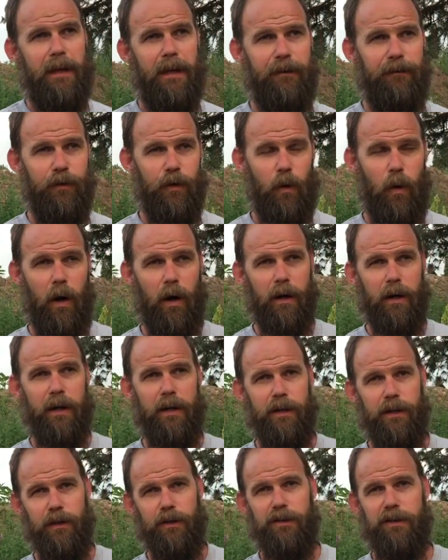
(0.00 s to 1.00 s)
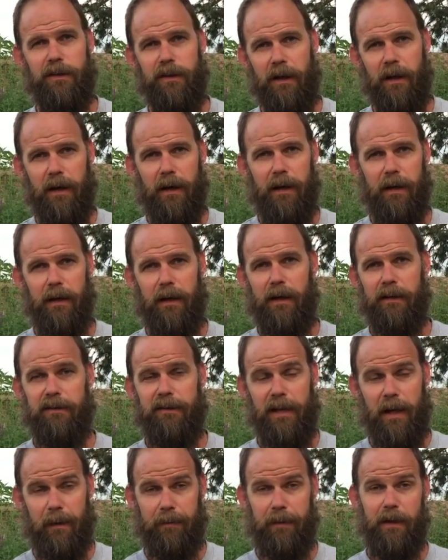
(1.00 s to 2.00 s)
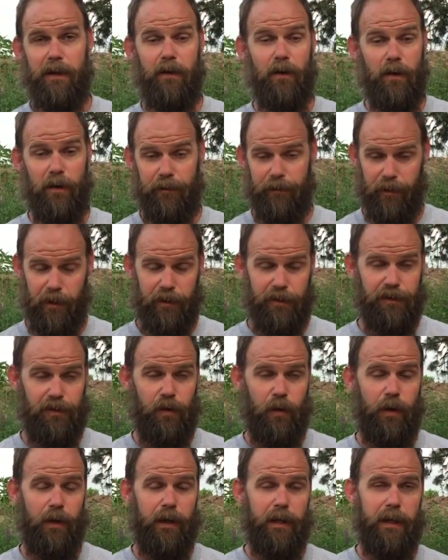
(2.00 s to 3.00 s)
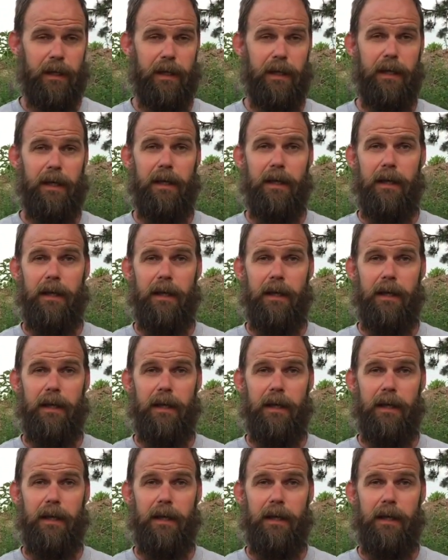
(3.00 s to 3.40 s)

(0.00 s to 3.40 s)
if you are going to use a, a, septic or a flush toilet,